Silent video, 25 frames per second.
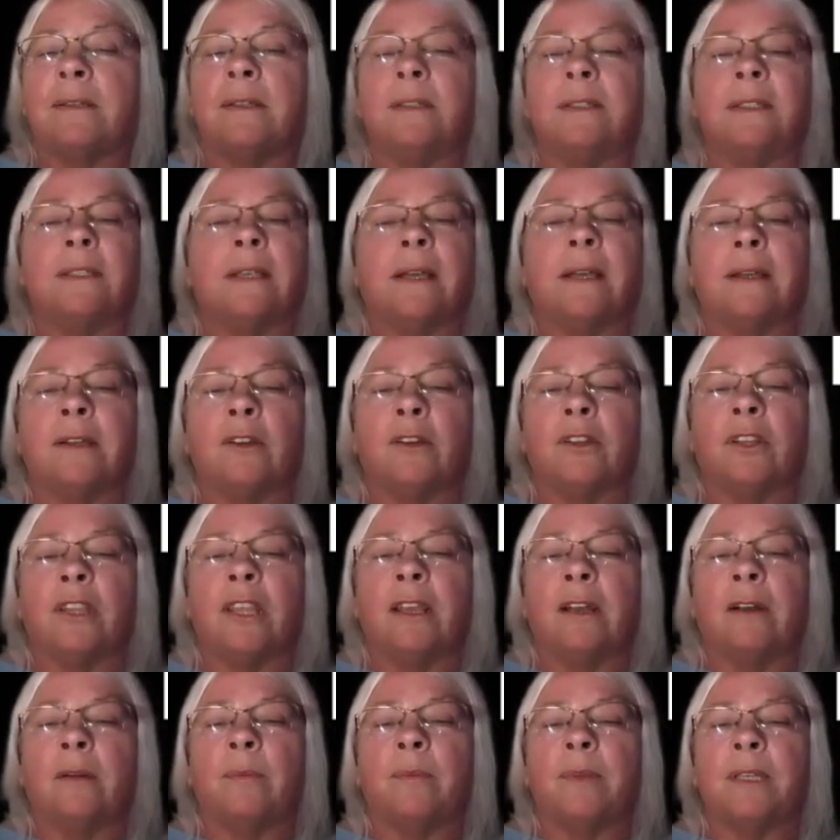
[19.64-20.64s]

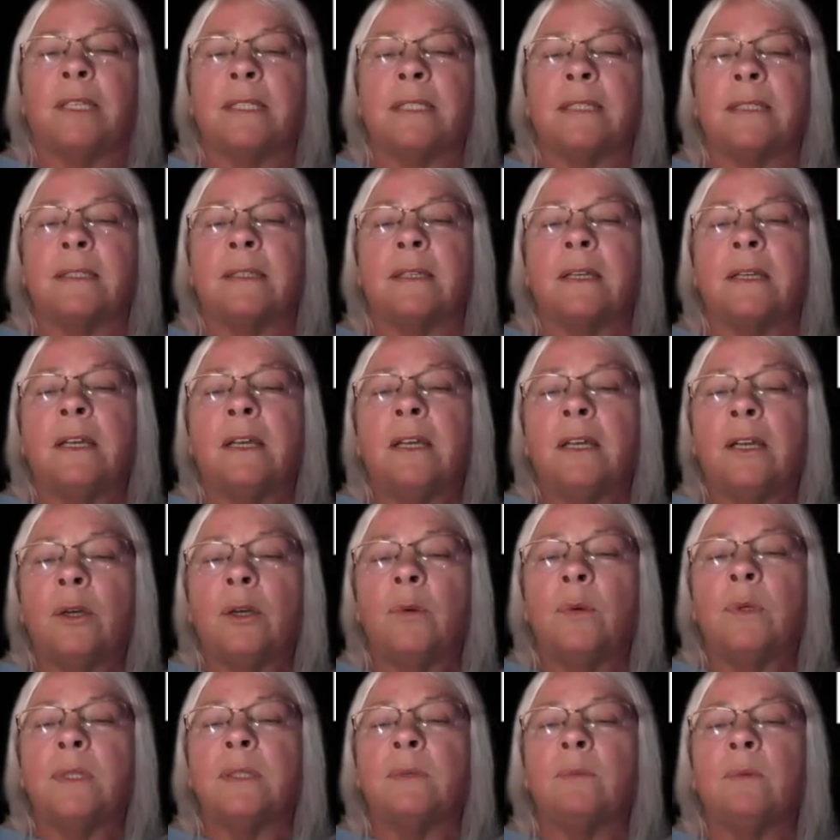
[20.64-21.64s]
psychotherapist
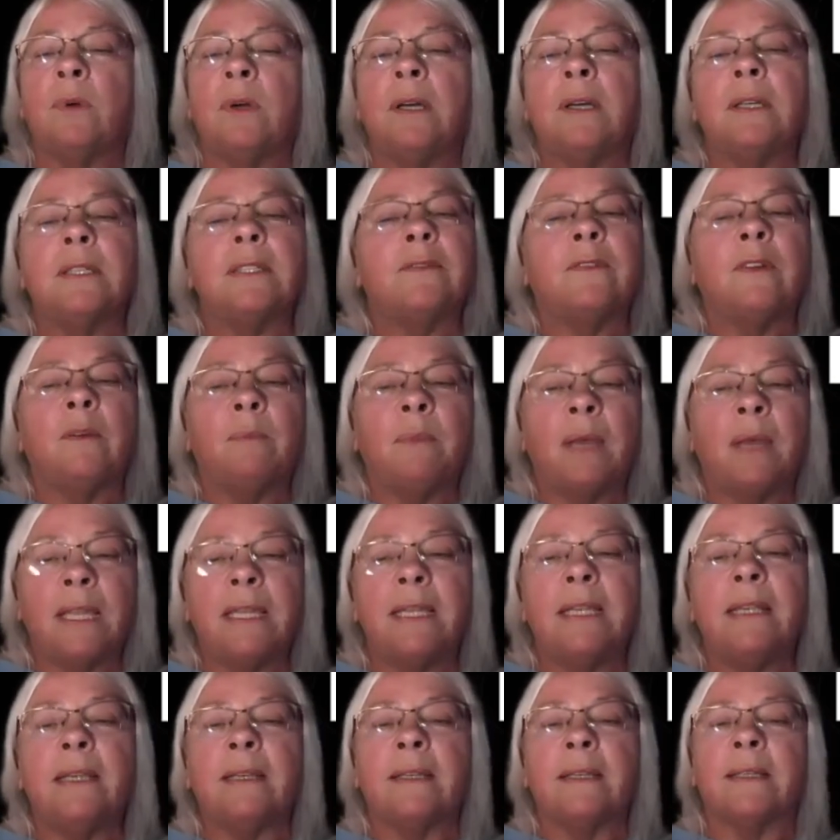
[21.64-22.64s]
who has worked for
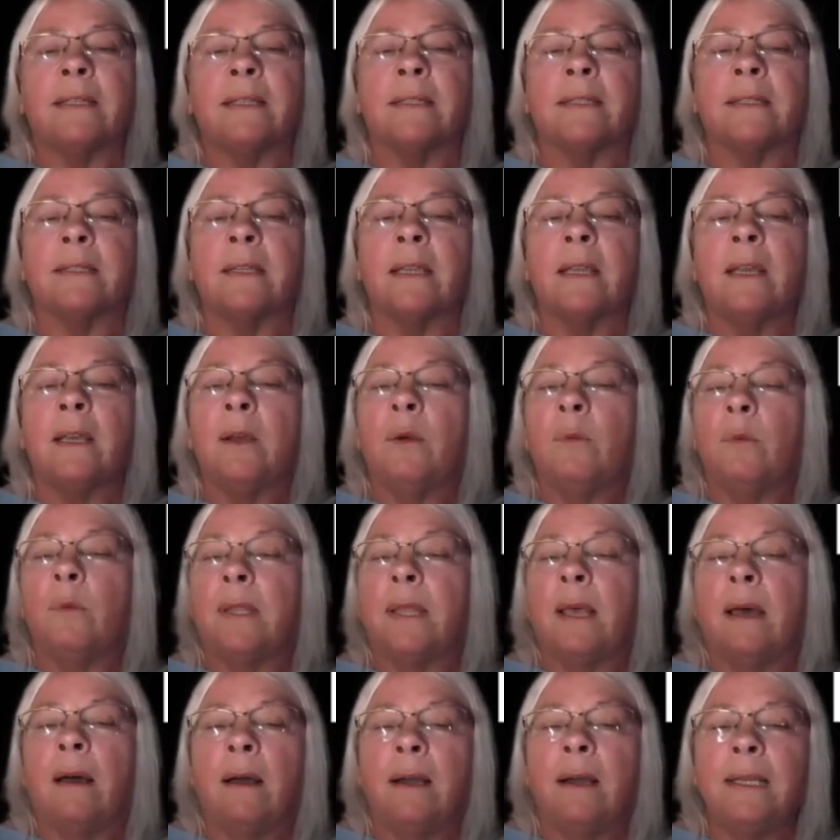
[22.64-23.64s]
many years
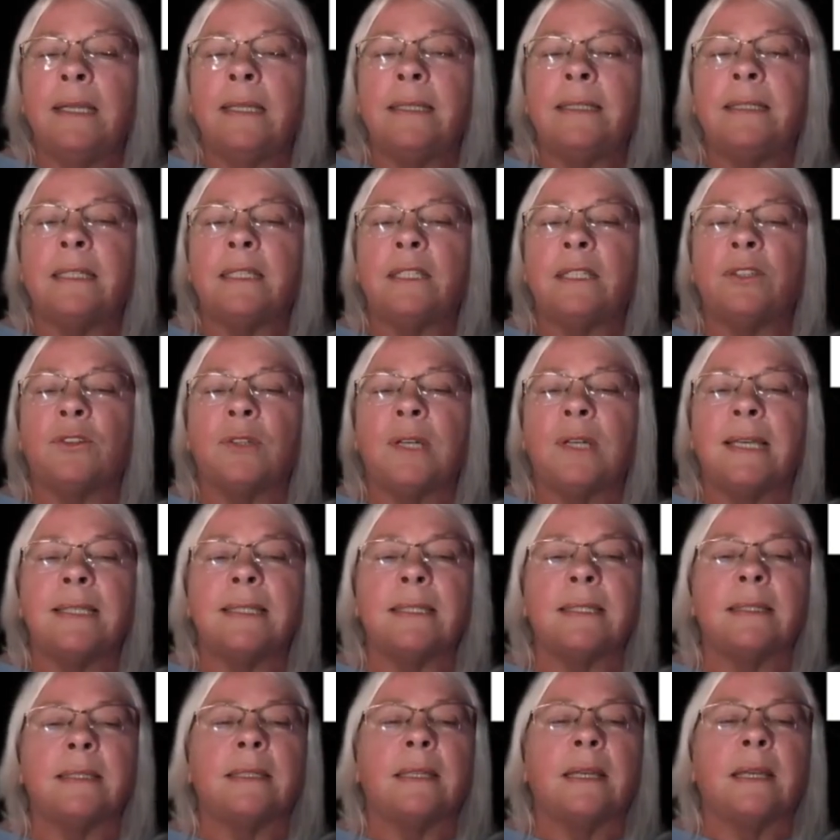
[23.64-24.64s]
with highly
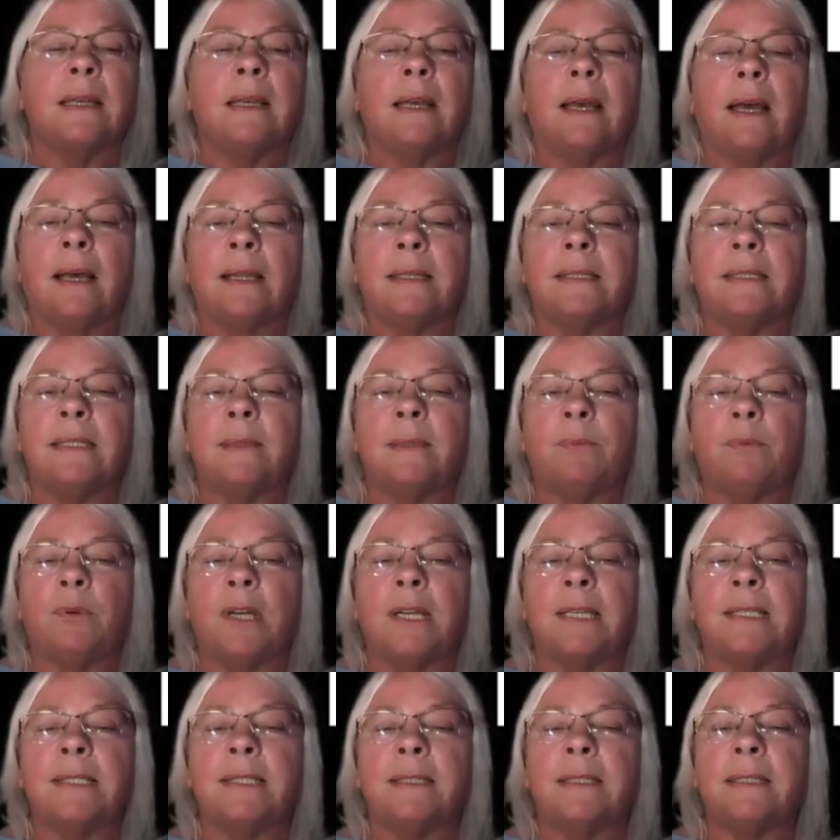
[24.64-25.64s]
distressed and
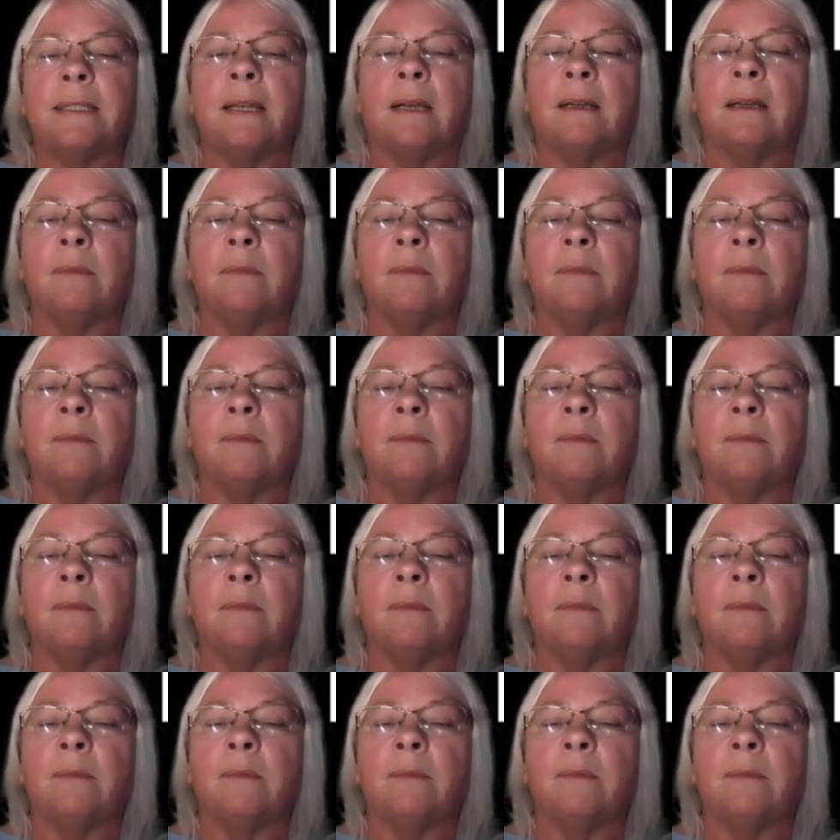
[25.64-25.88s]
depressed young